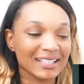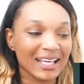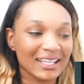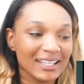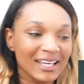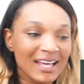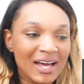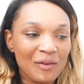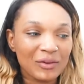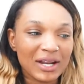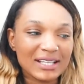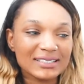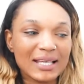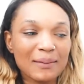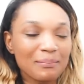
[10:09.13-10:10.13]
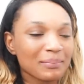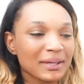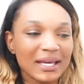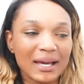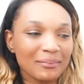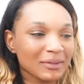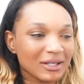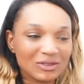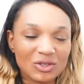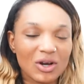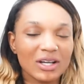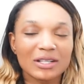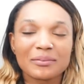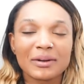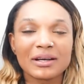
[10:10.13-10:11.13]
Like when I say big, I'm not
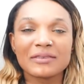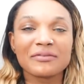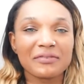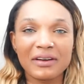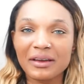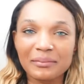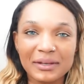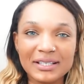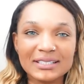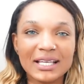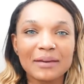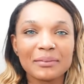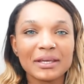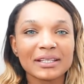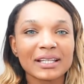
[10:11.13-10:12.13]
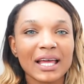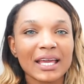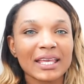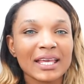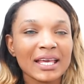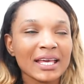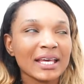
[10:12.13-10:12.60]
talking about famous. I mean like